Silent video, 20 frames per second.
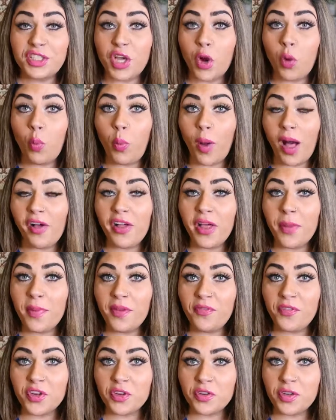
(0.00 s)
So welcome
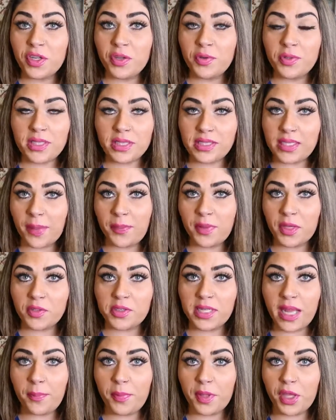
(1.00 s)
if you're new to
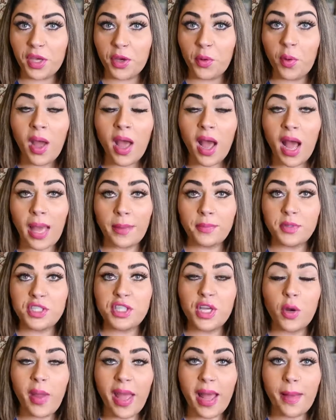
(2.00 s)
WW. I'm
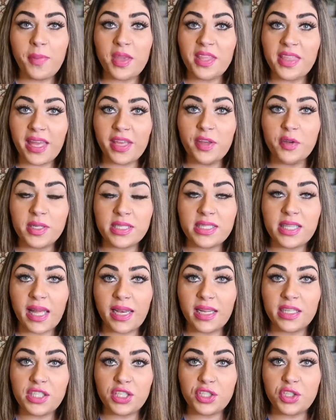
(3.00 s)
so happy that you
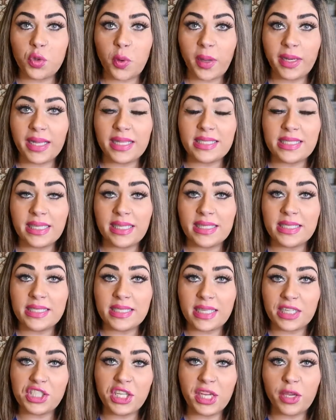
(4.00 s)
decided to join us. It is
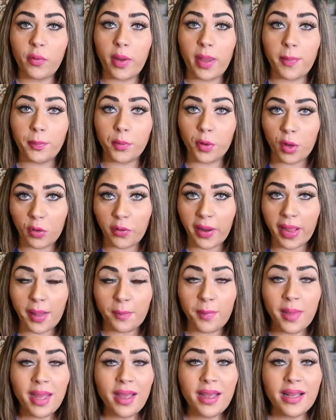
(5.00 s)
such a great
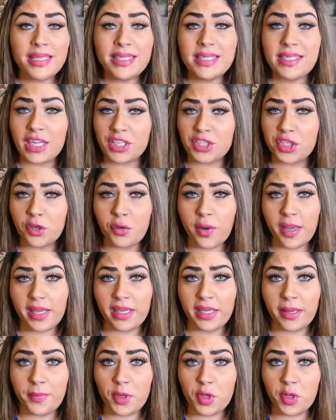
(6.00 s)
program. Such a
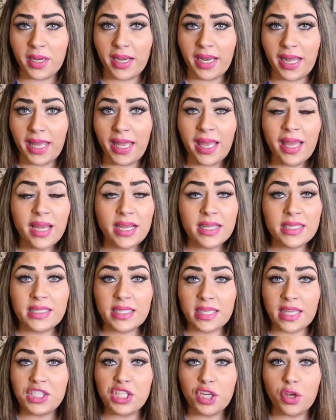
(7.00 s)
great community,
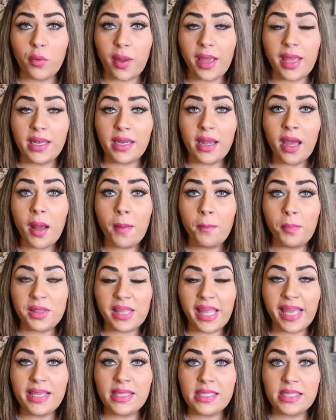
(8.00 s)
such a great
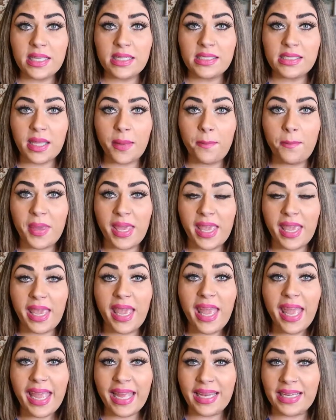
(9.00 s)
place to
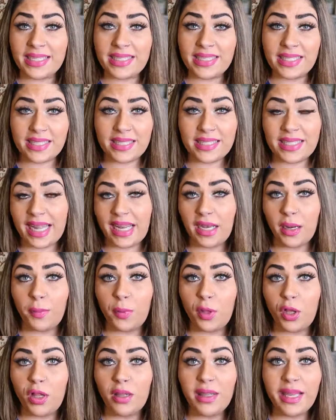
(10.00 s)
be. It is
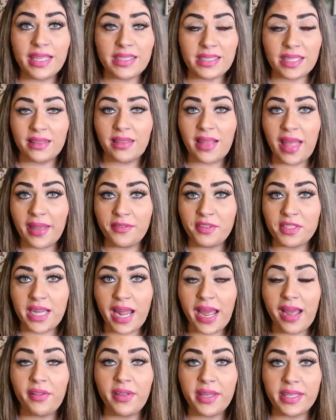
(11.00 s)
sustainable, it's a
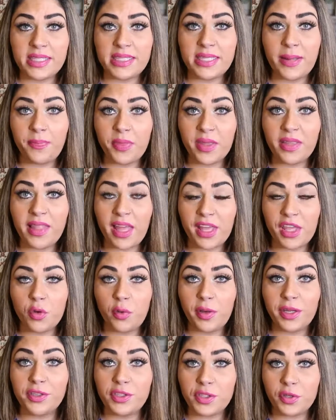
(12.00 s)
lifestyle, it's something that
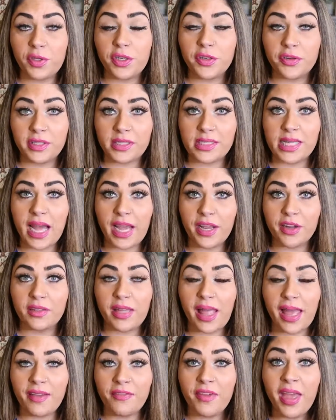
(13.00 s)
you can do your entire
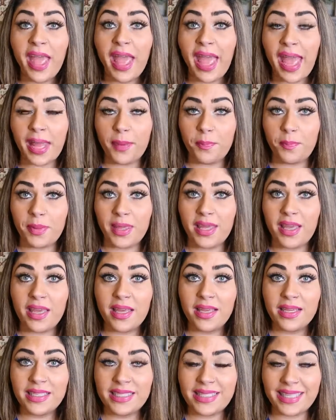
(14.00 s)
life and
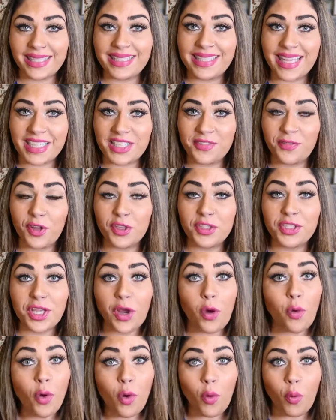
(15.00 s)
be successful.
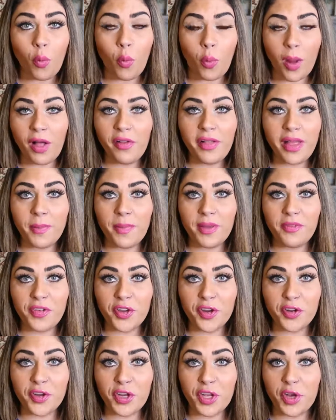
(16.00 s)
So welcome if
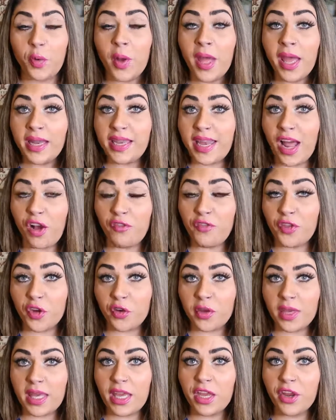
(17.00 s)
you're new. Now, if
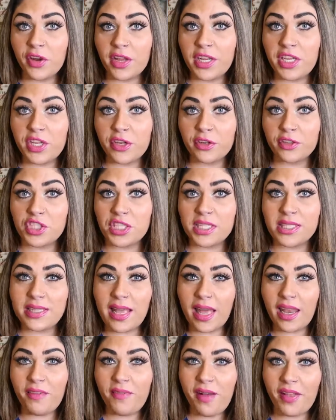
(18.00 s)
you're here and you're just
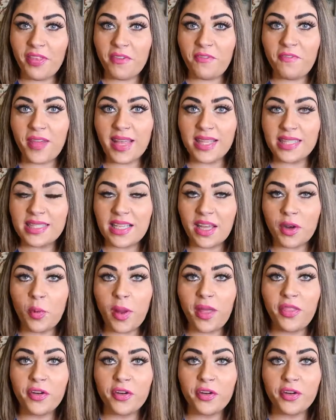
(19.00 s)
kind of on the fence on
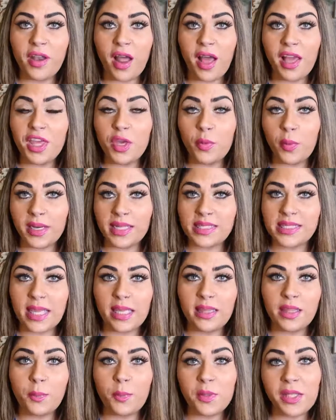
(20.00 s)
whether or not you want to
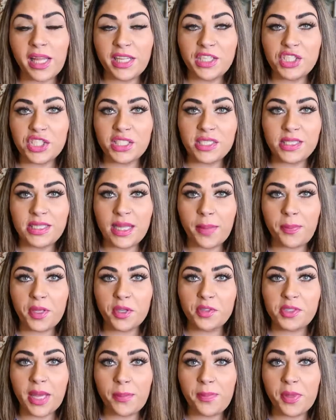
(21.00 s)
take the plunge into
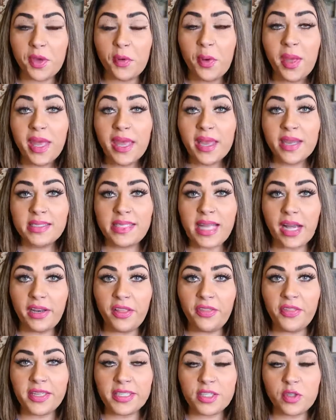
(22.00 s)
WW,
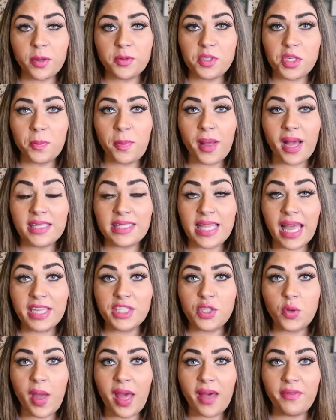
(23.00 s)
down in the description box, I
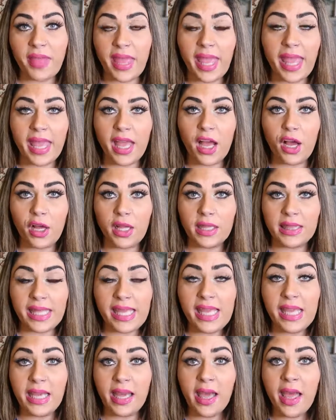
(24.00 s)
do have a
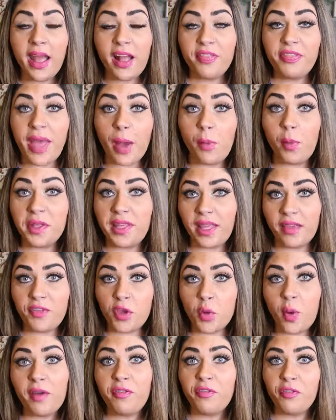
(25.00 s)
link that will give
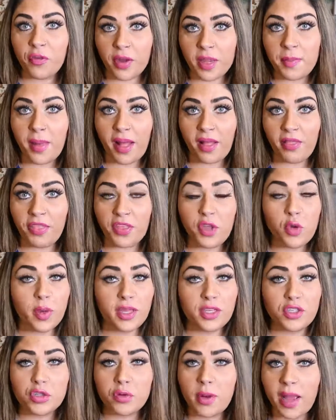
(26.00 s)
you a free month. You
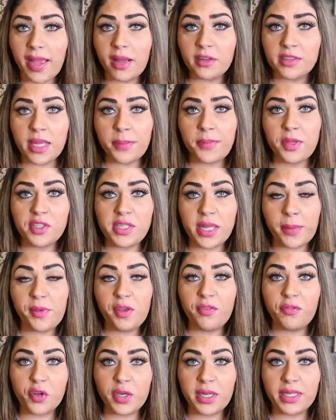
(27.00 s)
can try out
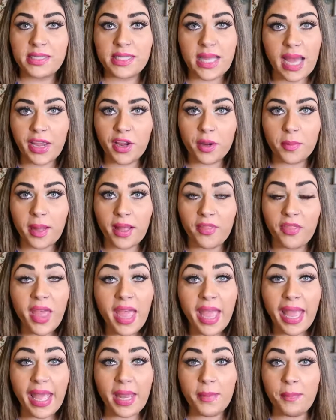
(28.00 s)
WW for an entire month
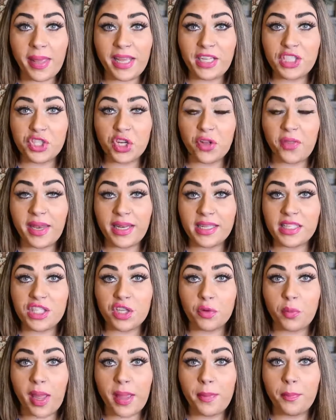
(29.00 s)
and make sure that it's
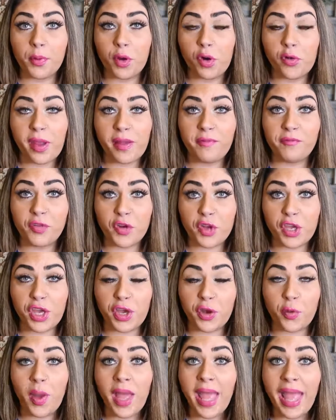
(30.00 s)
the right program for
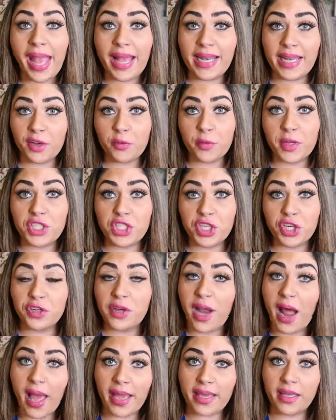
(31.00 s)
you. And in
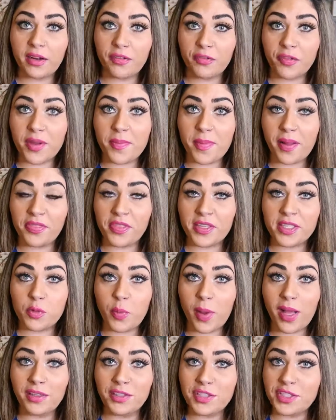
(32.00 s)
return, I get a free month
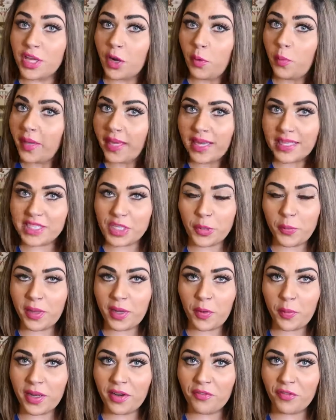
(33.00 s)
as well. So it's a
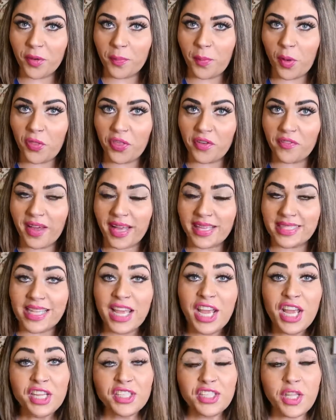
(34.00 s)
win-win for both of us.
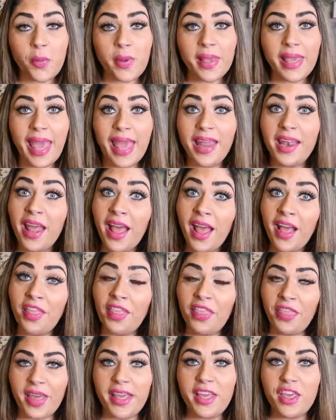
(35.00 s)
So again,
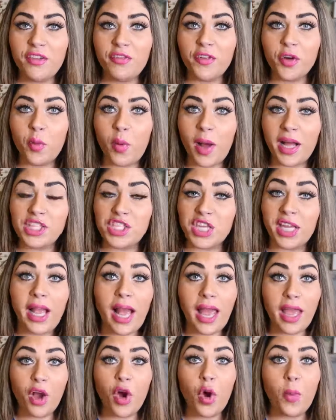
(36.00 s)
thank you for watching.
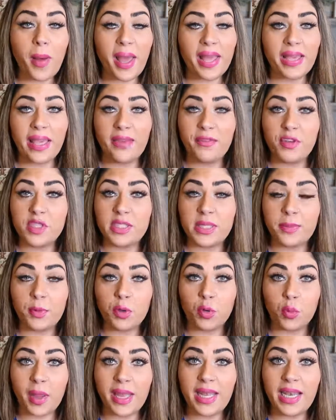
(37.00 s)
I hope I gave you some
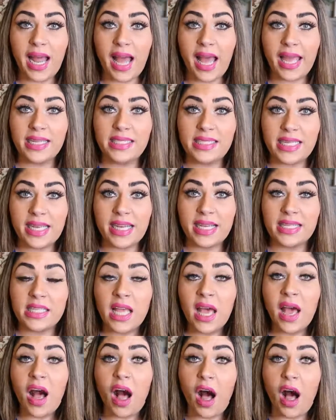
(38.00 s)
great ideas.